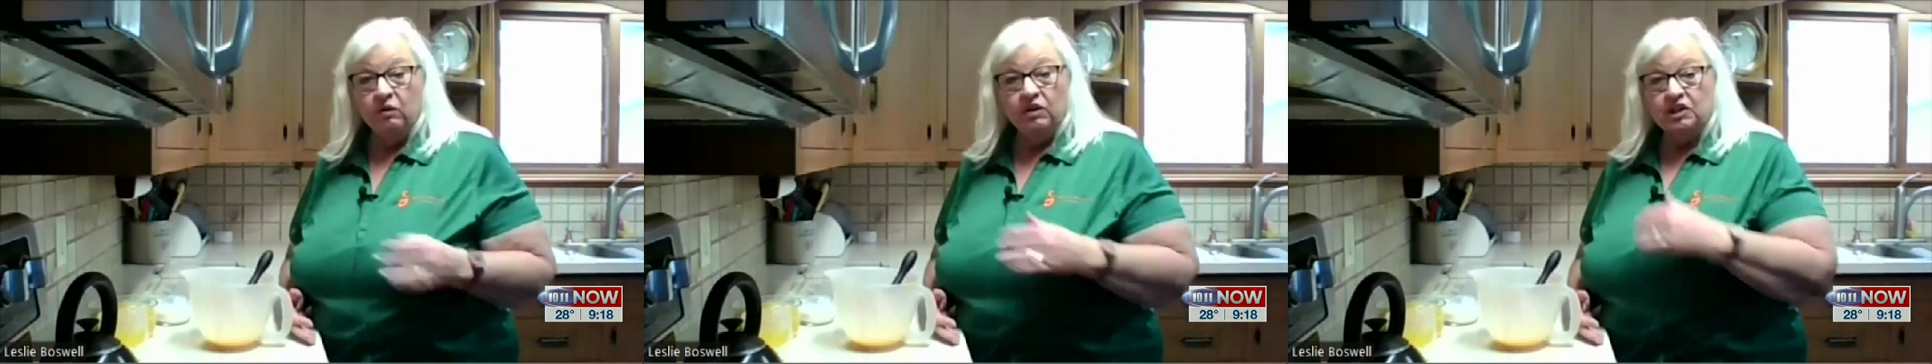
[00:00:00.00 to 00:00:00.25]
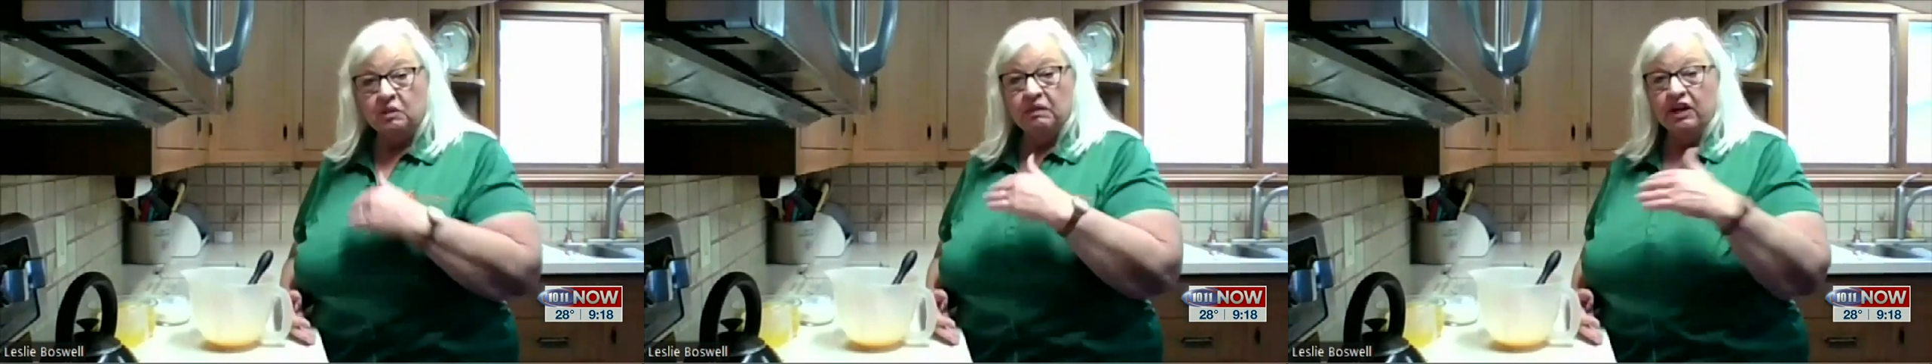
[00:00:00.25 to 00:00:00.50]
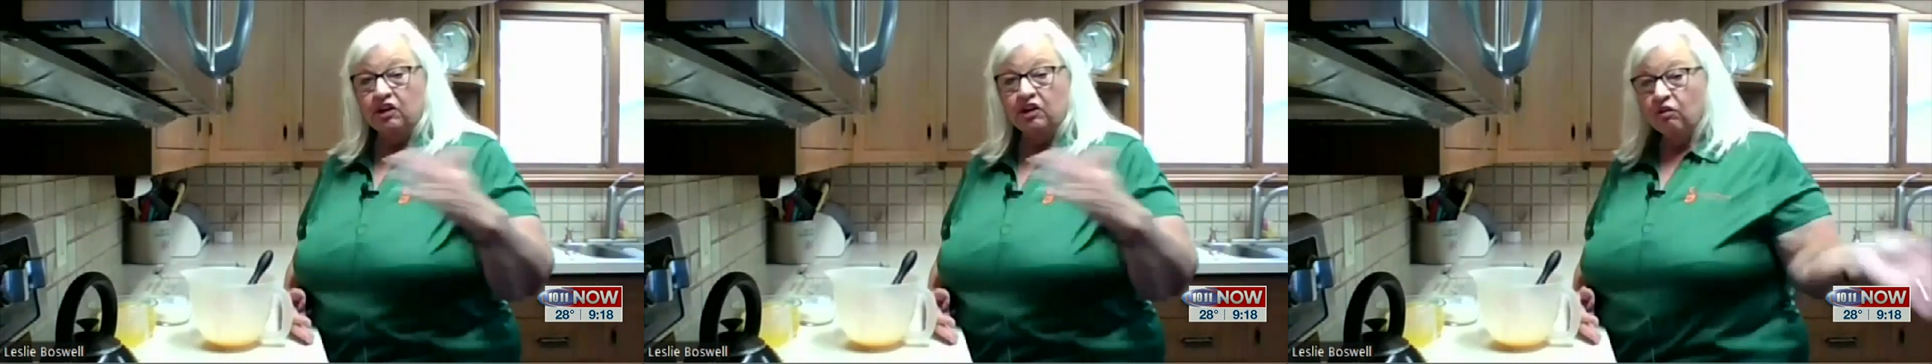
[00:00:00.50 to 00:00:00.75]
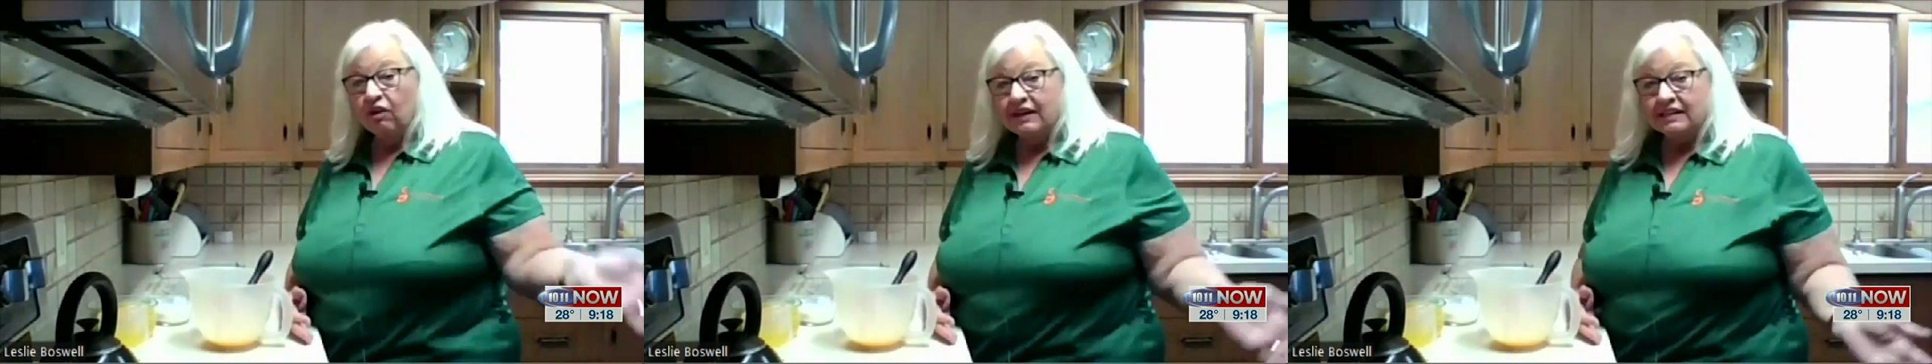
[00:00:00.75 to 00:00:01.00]
which would be a
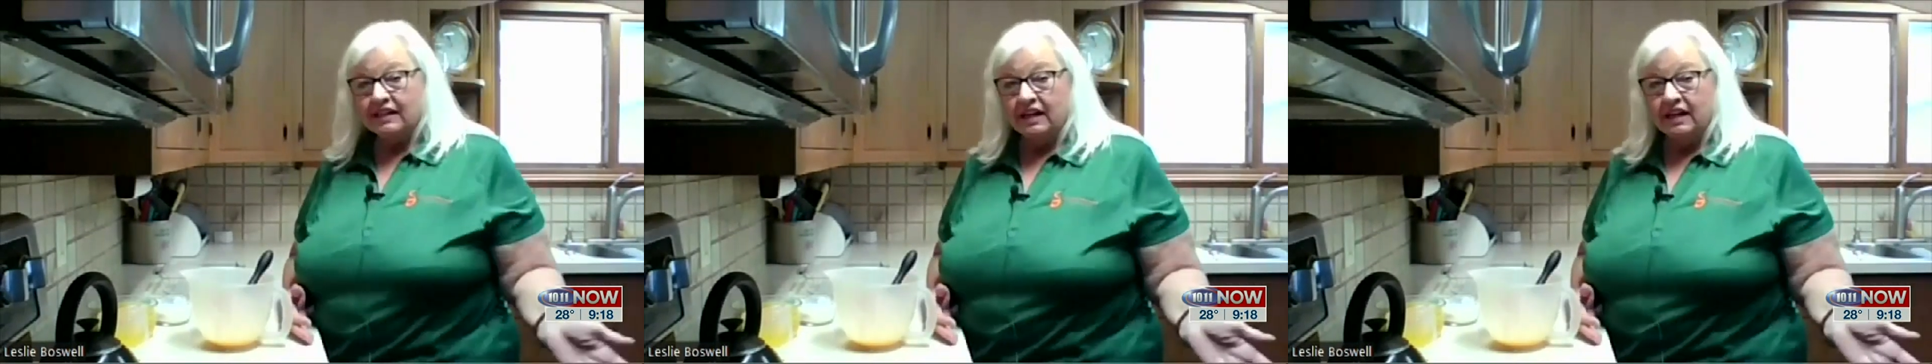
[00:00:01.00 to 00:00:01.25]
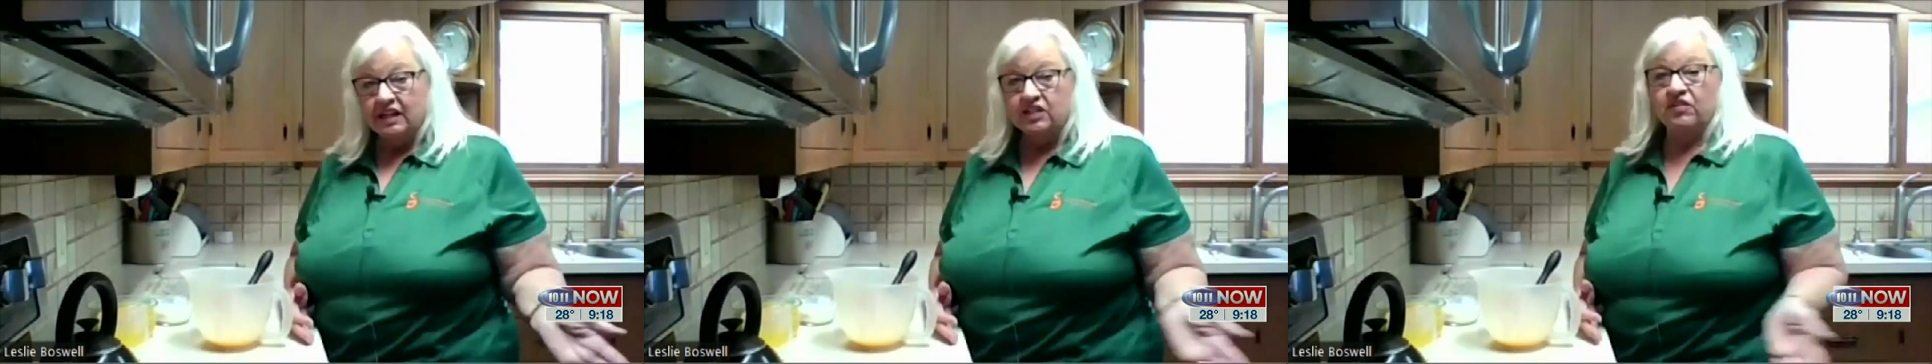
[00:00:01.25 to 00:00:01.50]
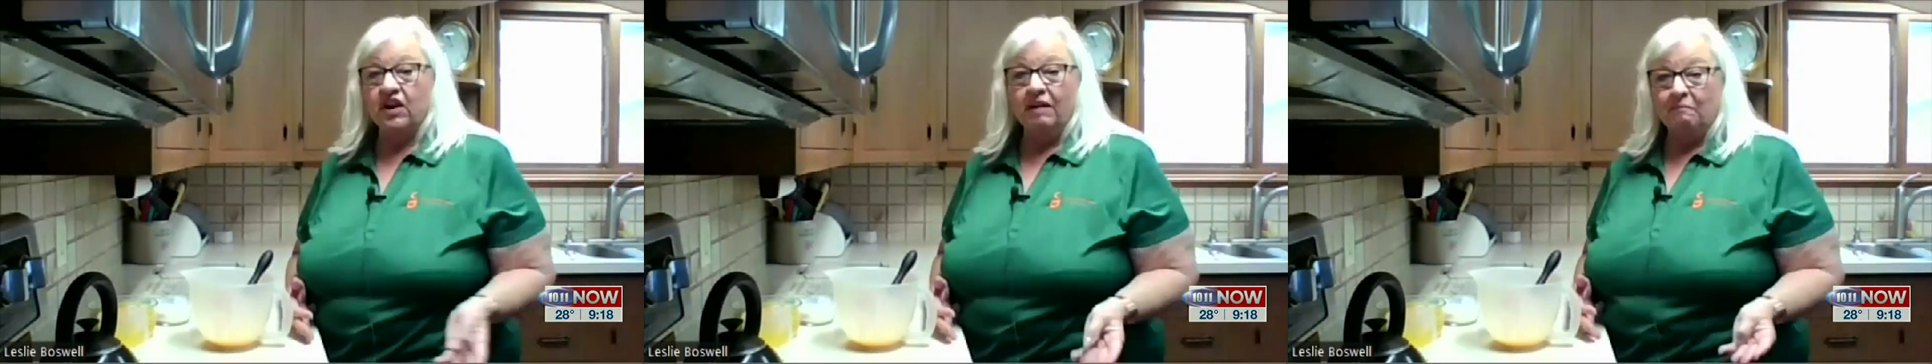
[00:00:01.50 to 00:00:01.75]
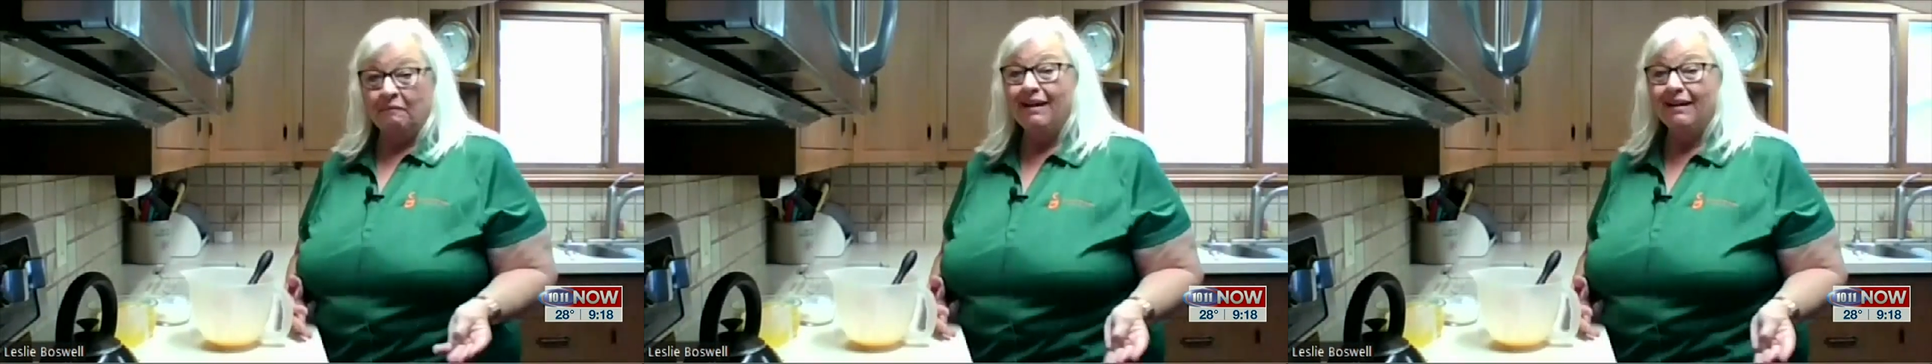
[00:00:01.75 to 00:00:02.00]
great side dish for
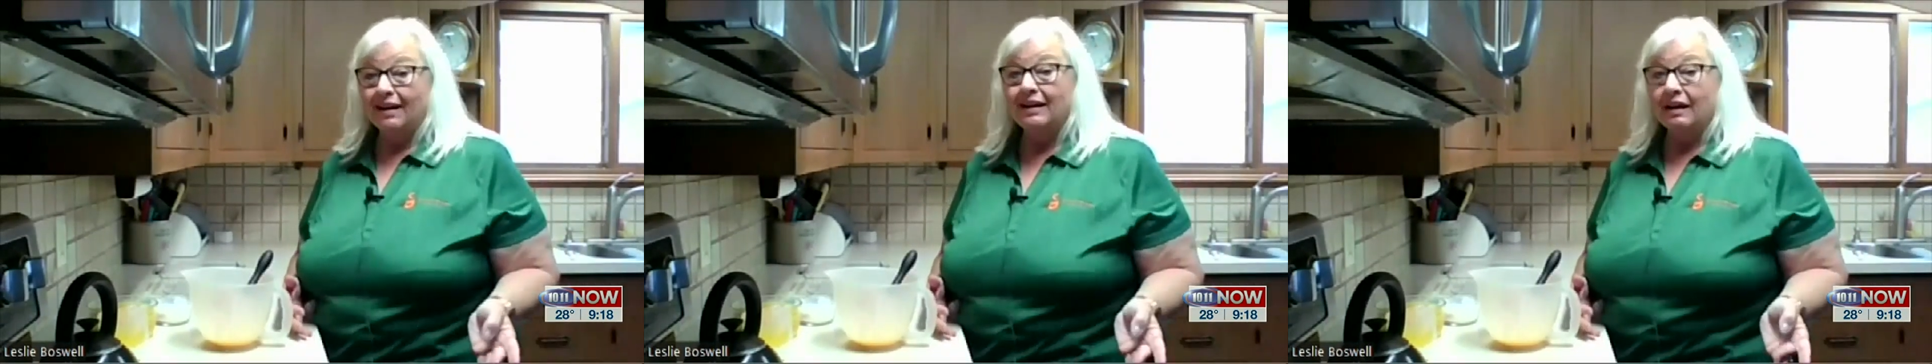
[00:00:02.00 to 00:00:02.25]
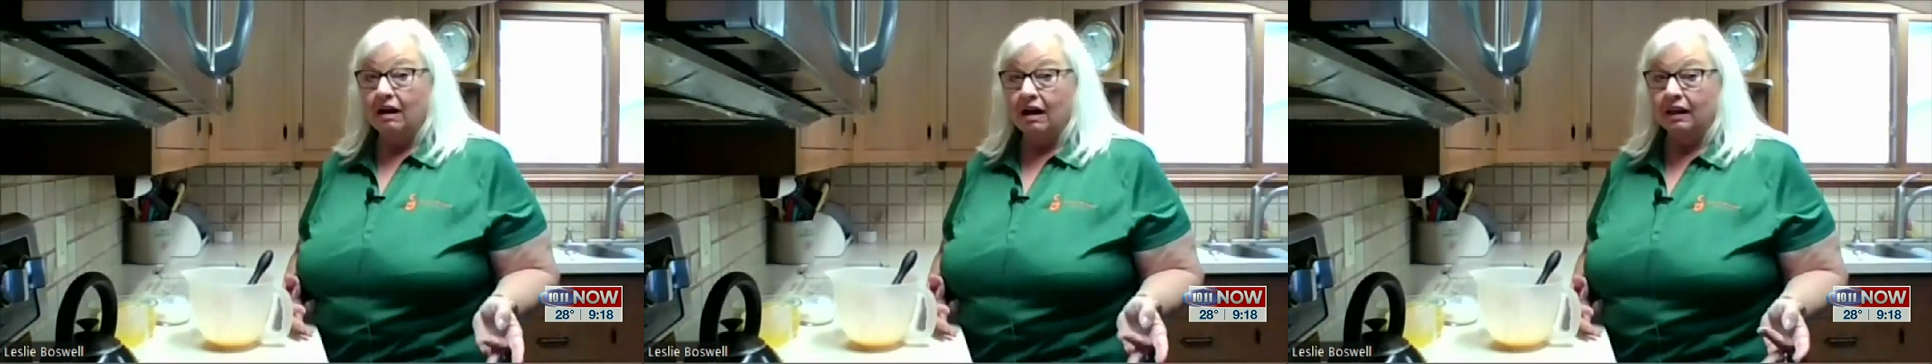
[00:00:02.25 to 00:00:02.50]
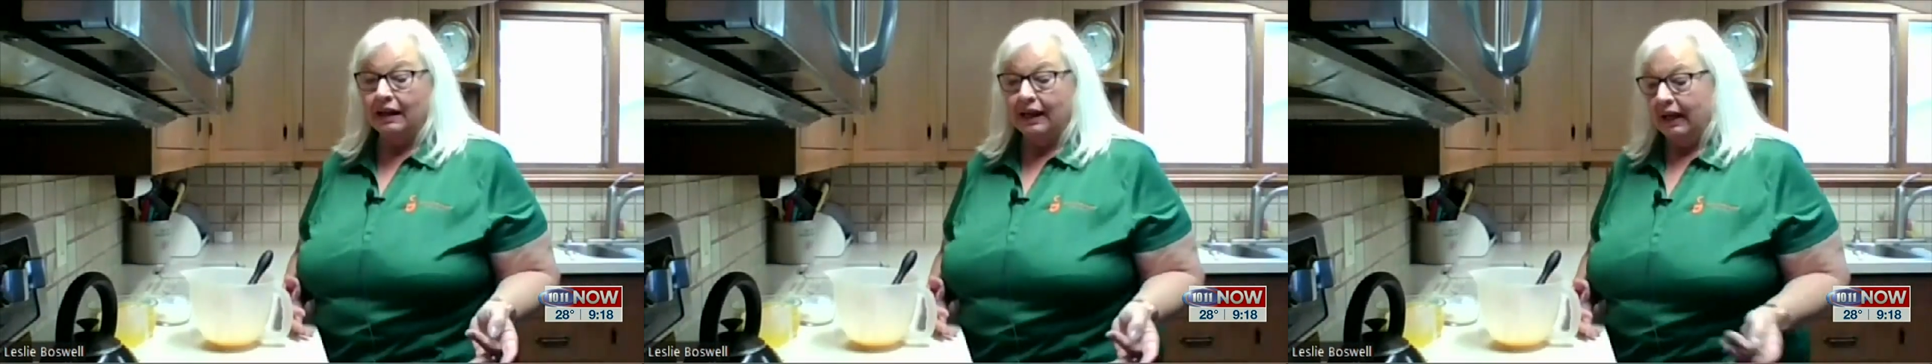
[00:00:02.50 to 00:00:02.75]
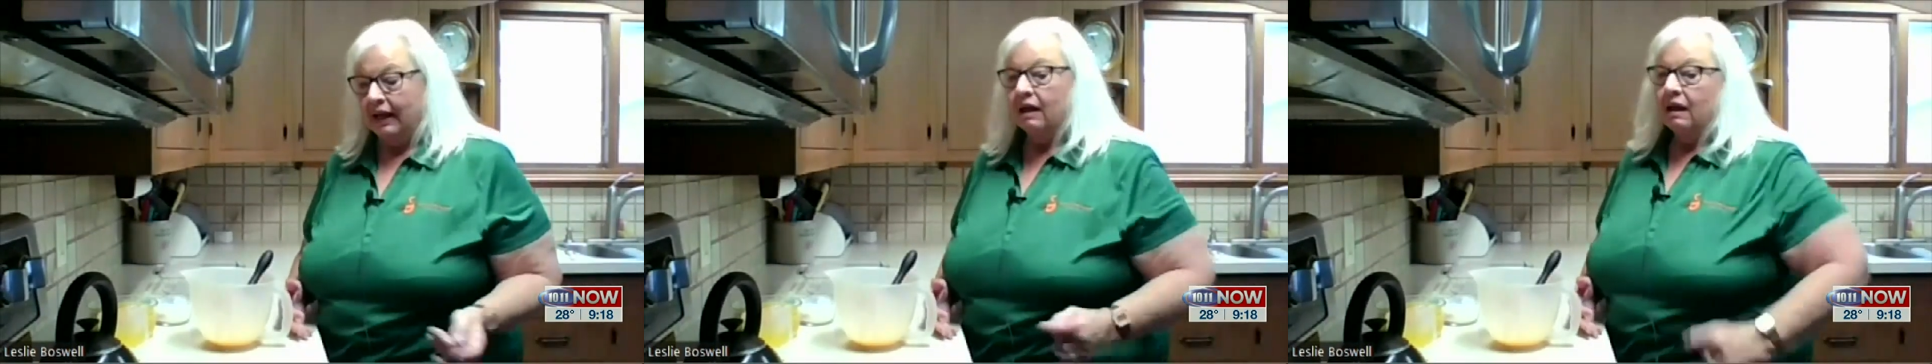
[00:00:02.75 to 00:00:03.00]
about any
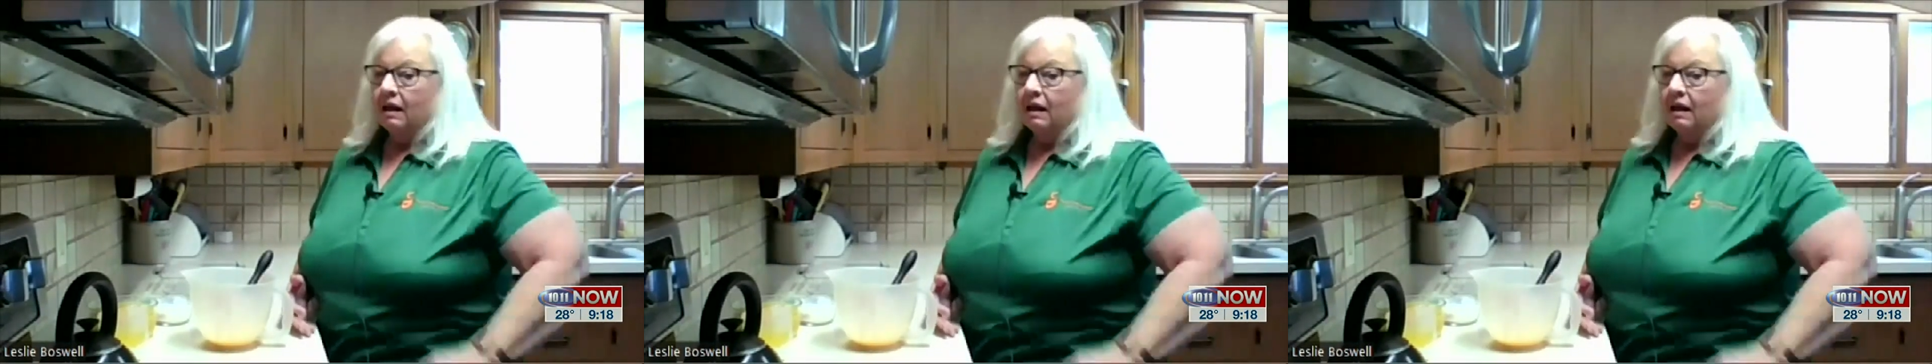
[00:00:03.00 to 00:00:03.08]
holiday,